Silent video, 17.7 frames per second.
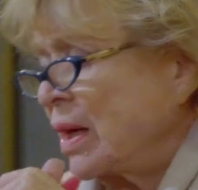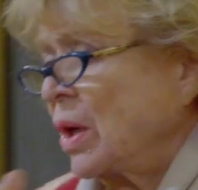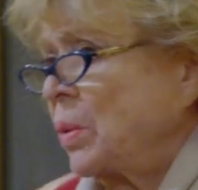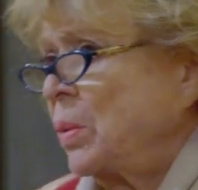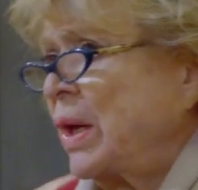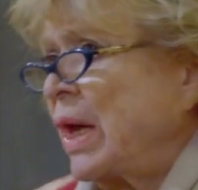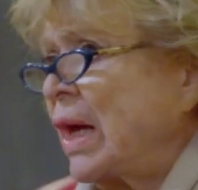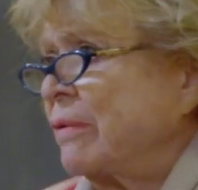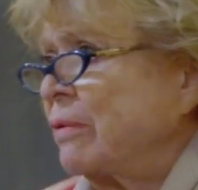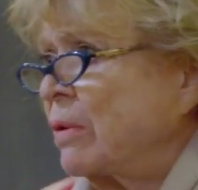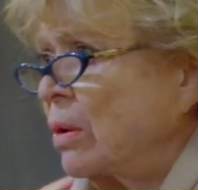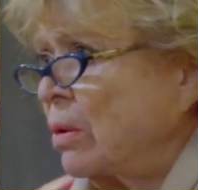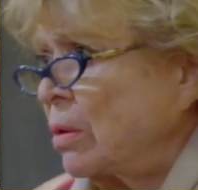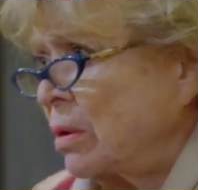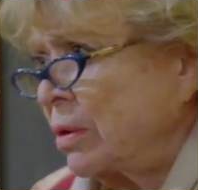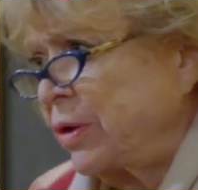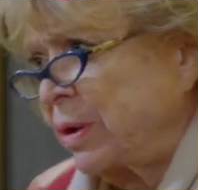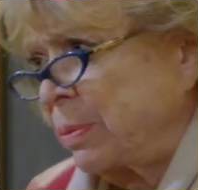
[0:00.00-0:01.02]
We have
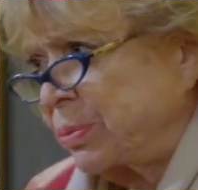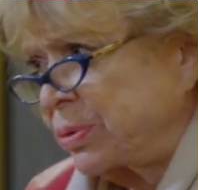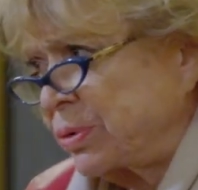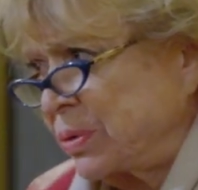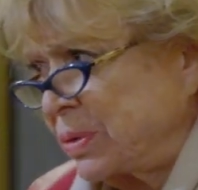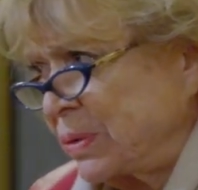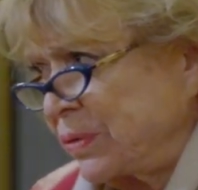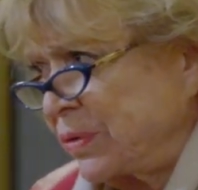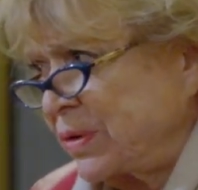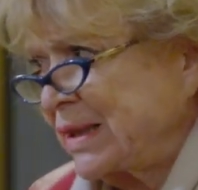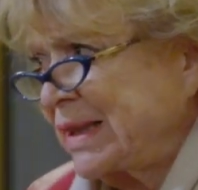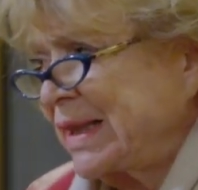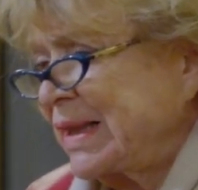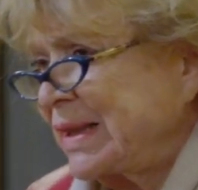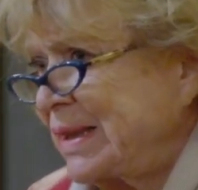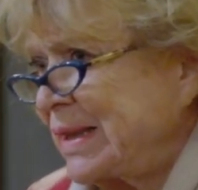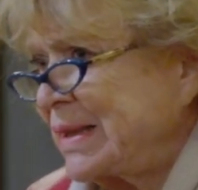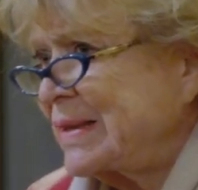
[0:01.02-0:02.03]
all the proofs.
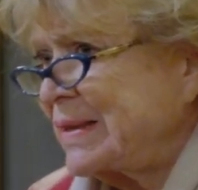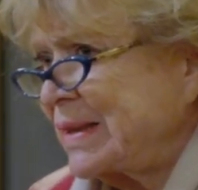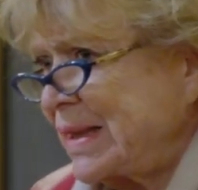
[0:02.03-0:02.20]
This